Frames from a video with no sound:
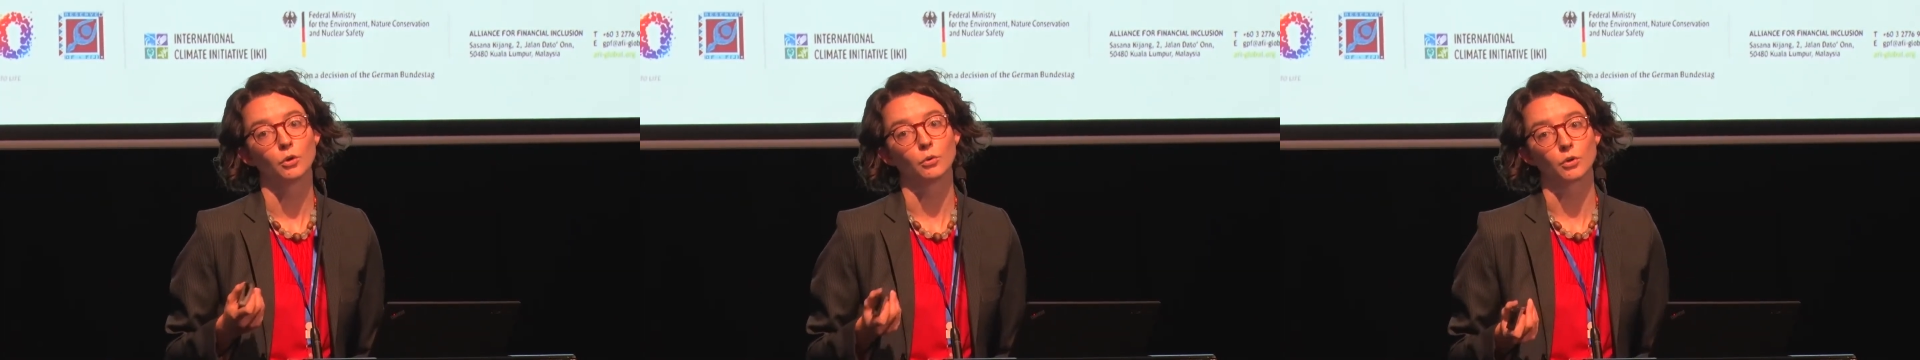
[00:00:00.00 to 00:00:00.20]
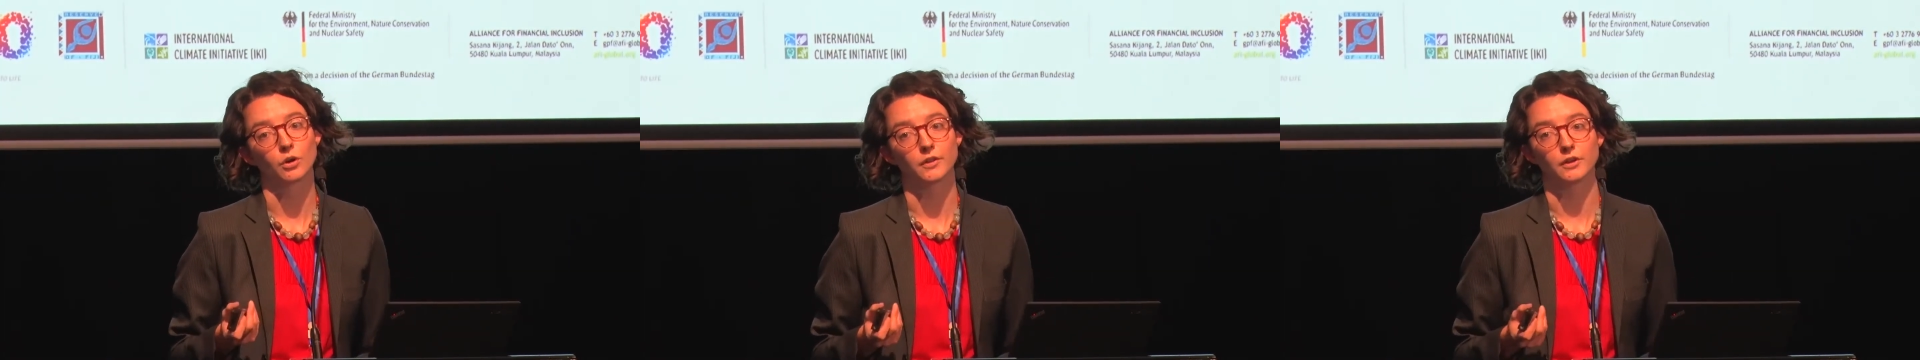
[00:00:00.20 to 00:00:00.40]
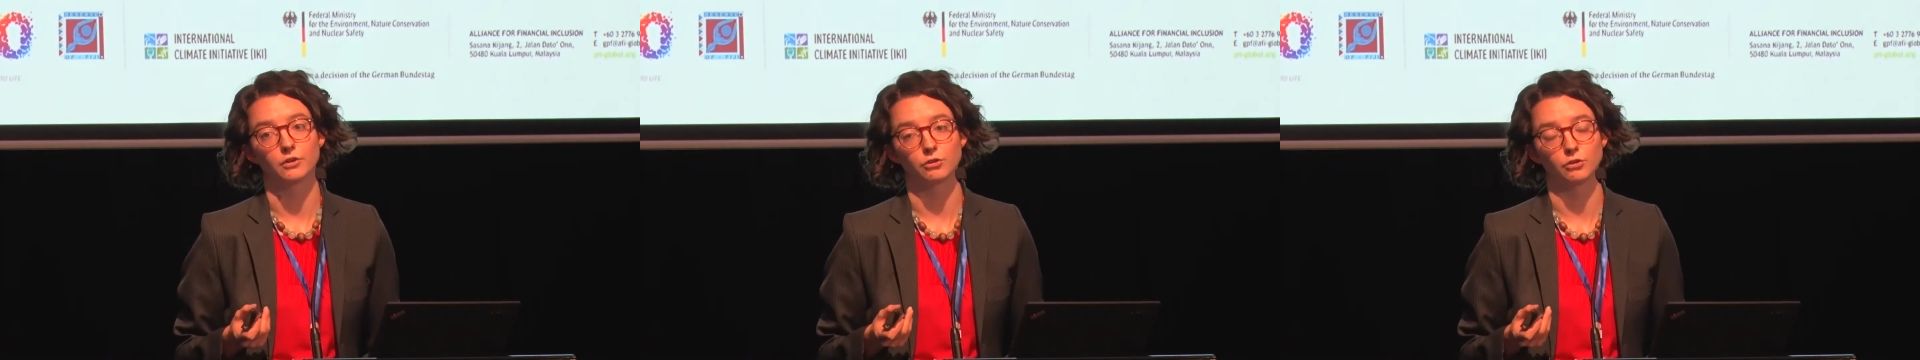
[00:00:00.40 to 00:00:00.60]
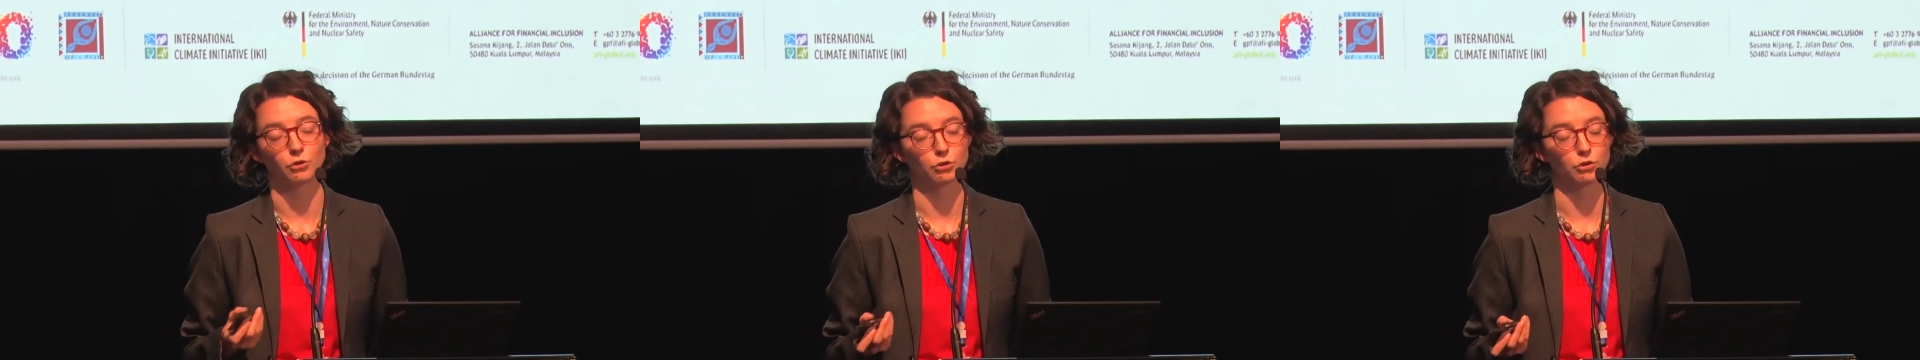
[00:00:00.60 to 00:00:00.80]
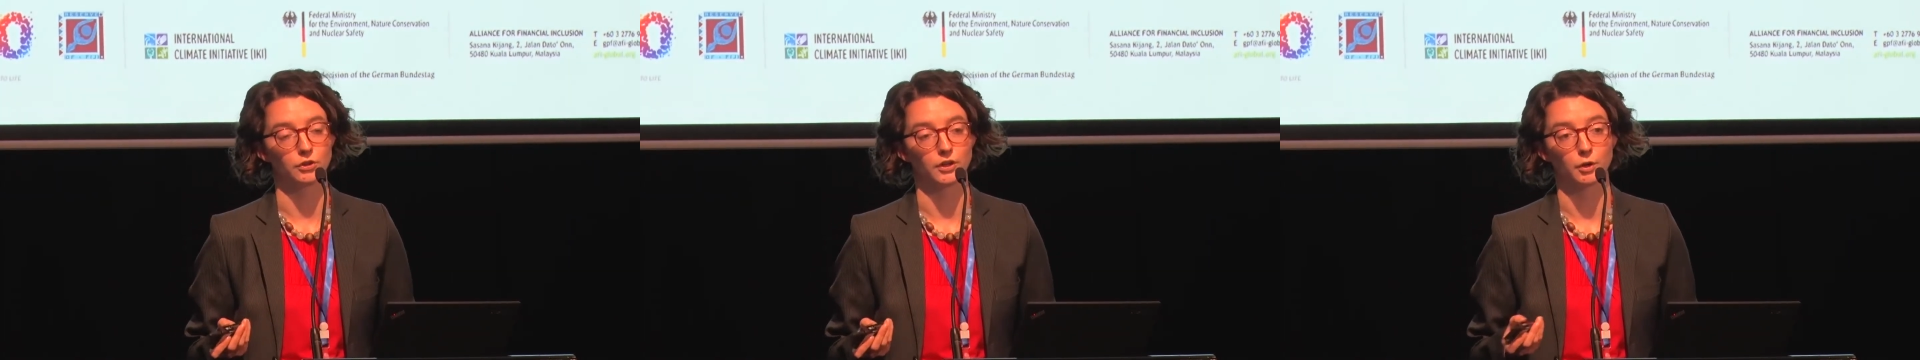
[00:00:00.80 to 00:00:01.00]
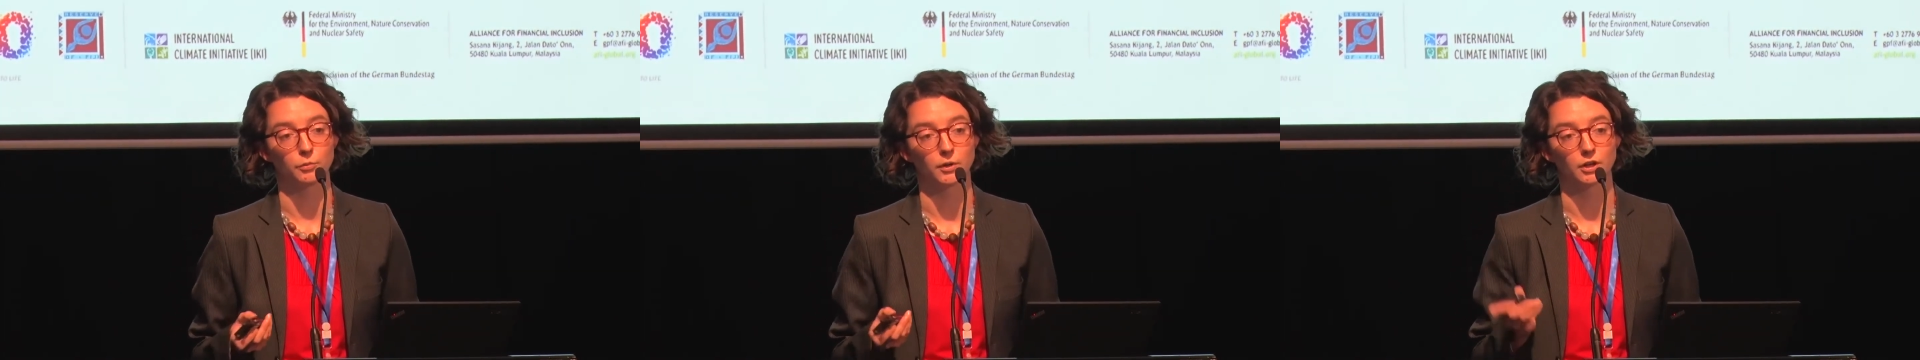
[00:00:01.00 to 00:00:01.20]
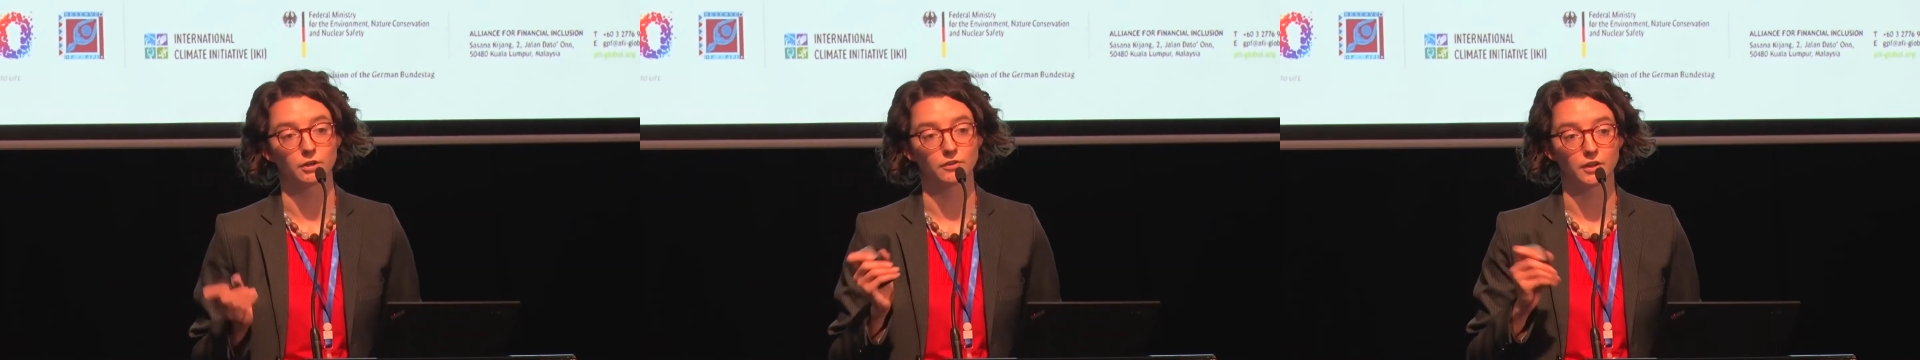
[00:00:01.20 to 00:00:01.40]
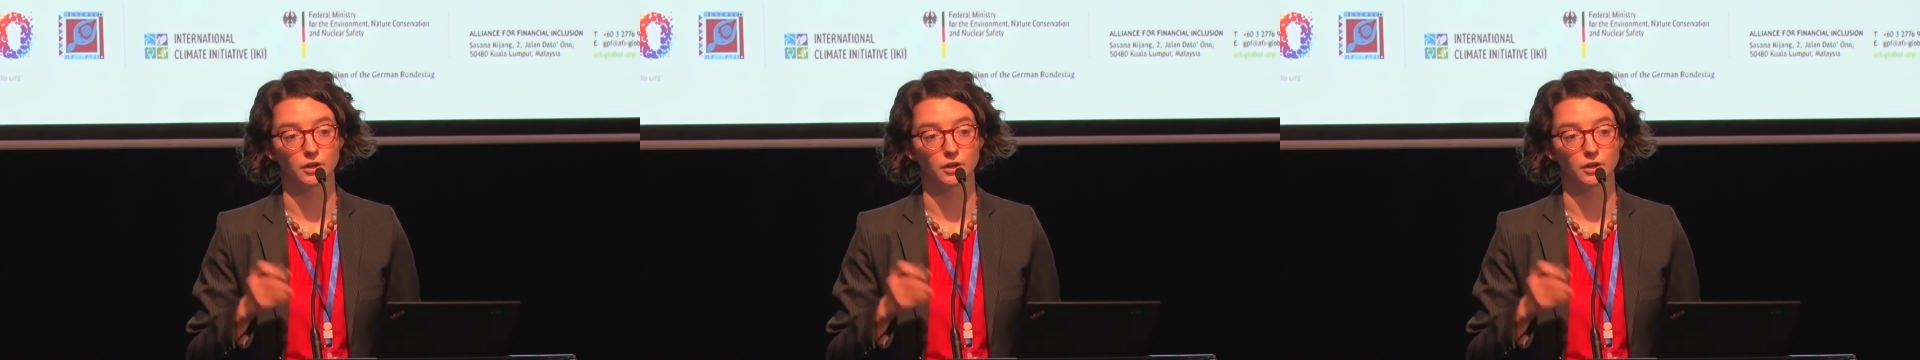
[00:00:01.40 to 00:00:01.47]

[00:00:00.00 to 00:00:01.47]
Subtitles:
or their social networks.